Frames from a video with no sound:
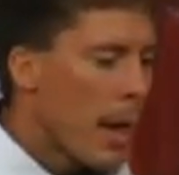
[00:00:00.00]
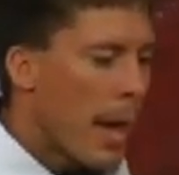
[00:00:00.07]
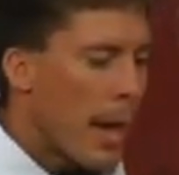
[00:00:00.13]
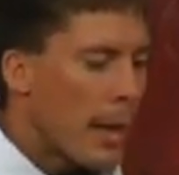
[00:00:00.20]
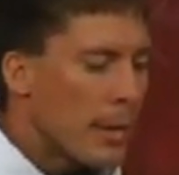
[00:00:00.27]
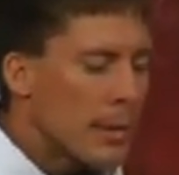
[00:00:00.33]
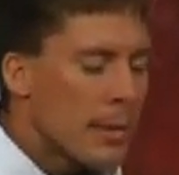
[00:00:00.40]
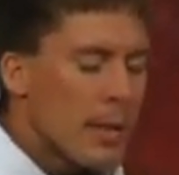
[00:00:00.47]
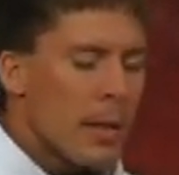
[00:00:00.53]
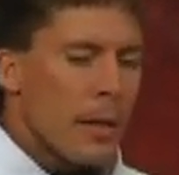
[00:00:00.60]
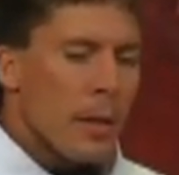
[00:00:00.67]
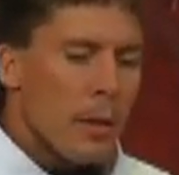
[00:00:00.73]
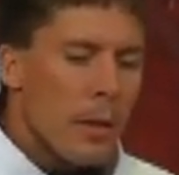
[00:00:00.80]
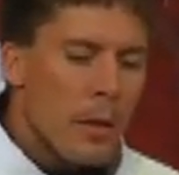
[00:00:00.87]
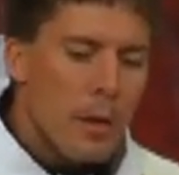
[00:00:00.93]
And
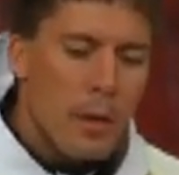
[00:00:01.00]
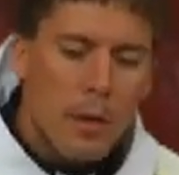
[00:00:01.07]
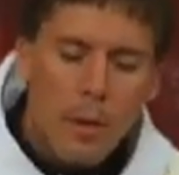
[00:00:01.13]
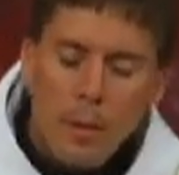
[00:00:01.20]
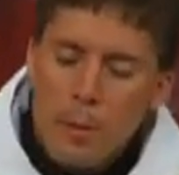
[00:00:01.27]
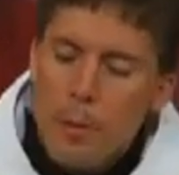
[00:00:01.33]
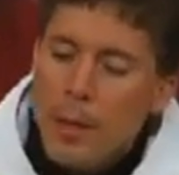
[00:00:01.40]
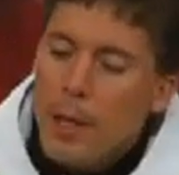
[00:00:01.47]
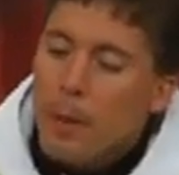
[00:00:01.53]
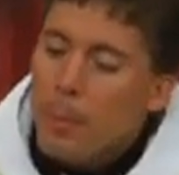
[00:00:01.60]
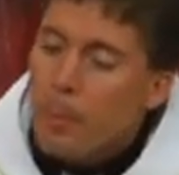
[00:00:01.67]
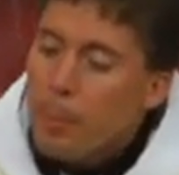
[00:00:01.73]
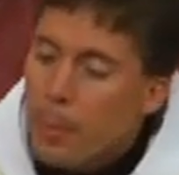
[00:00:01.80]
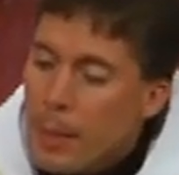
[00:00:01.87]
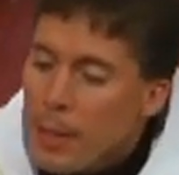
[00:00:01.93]
the
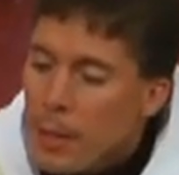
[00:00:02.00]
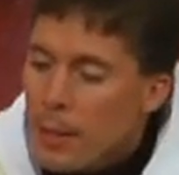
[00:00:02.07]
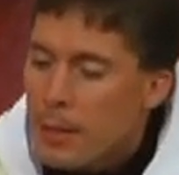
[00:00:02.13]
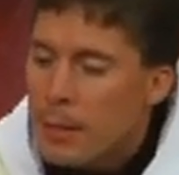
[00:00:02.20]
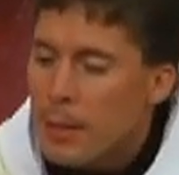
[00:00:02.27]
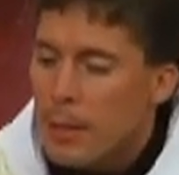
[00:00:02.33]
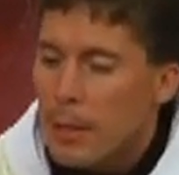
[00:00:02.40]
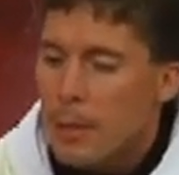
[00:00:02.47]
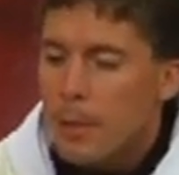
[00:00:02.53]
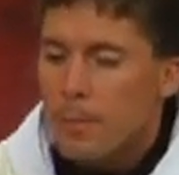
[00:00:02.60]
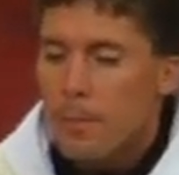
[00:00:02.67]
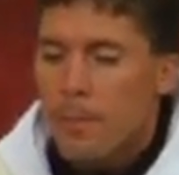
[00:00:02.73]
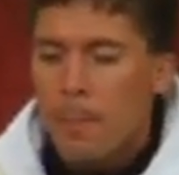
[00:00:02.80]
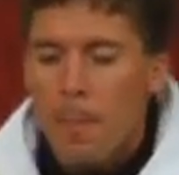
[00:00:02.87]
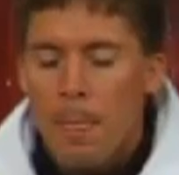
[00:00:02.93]
ability
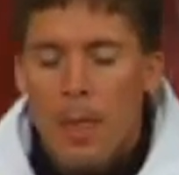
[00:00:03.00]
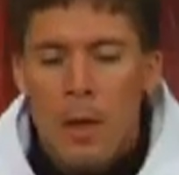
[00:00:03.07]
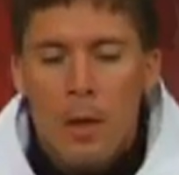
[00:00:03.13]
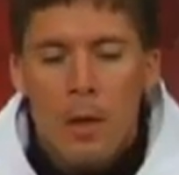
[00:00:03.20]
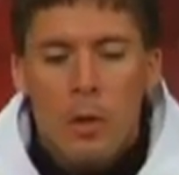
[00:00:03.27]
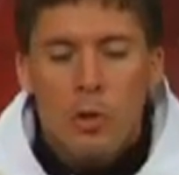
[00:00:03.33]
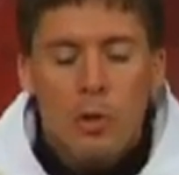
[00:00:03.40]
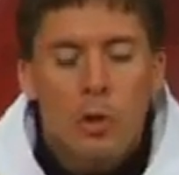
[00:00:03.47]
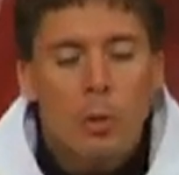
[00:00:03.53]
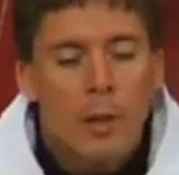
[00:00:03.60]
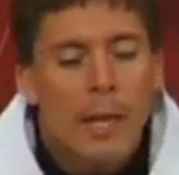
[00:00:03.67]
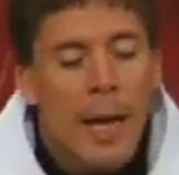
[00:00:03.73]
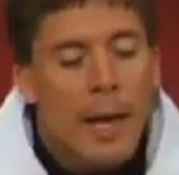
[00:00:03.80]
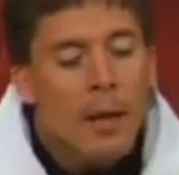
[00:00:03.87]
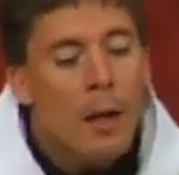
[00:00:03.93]
to
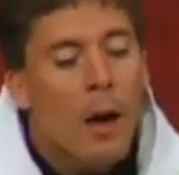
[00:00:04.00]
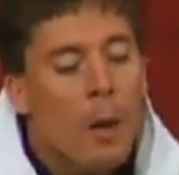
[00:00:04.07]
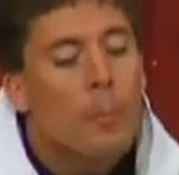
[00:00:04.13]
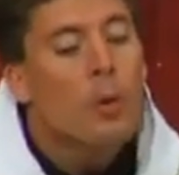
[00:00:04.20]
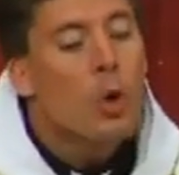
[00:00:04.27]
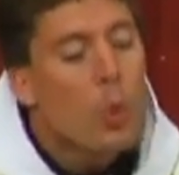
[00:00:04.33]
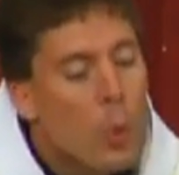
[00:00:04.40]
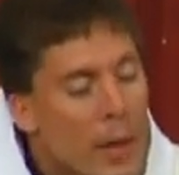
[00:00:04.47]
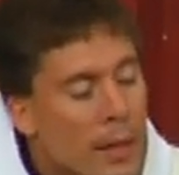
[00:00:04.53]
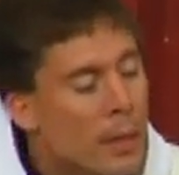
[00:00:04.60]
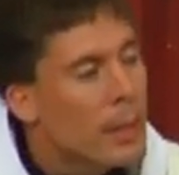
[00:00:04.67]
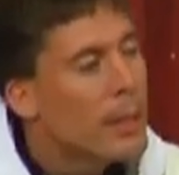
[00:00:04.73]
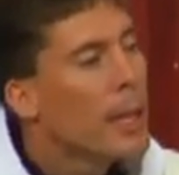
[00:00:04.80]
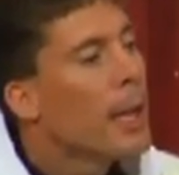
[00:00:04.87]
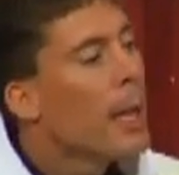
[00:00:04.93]
get up
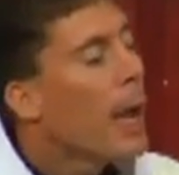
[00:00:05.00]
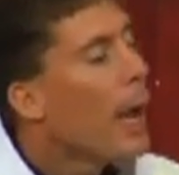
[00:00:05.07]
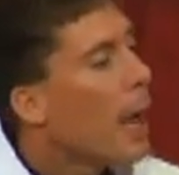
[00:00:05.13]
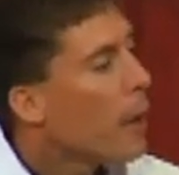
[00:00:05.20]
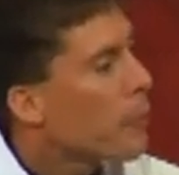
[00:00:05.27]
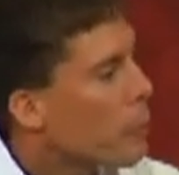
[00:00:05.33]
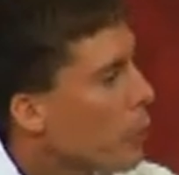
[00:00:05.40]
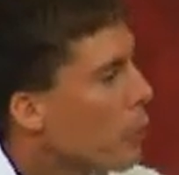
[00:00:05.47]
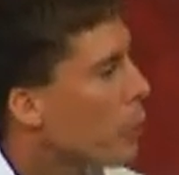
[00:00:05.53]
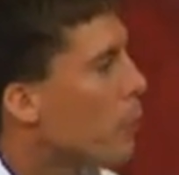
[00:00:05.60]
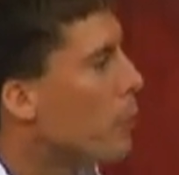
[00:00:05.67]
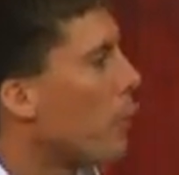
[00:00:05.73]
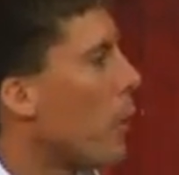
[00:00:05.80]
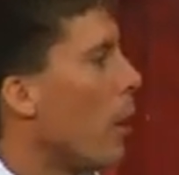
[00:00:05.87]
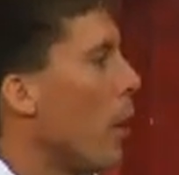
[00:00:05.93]
quickly after you've
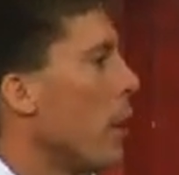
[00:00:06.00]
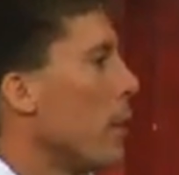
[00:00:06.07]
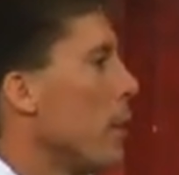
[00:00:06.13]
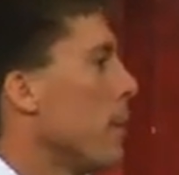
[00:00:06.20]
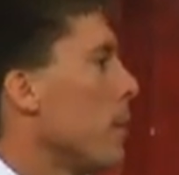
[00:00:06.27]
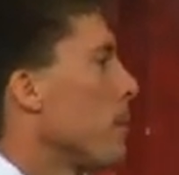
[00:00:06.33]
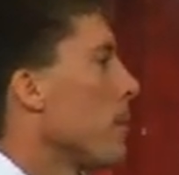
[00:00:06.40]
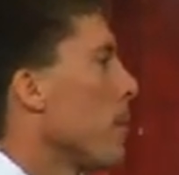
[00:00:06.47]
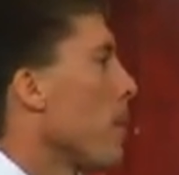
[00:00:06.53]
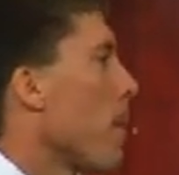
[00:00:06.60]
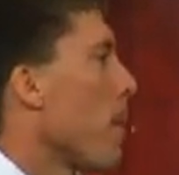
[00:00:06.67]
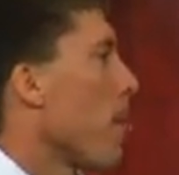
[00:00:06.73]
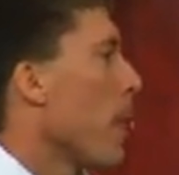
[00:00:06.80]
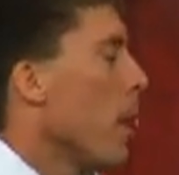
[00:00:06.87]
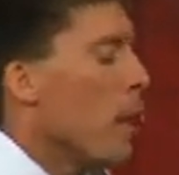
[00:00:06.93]
fallen,
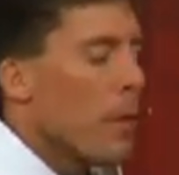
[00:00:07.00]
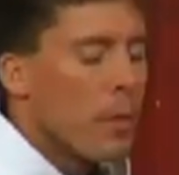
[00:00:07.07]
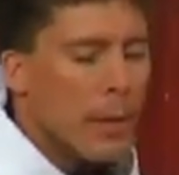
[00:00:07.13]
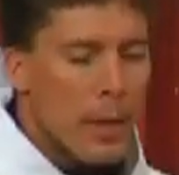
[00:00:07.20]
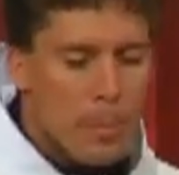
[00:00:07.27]
the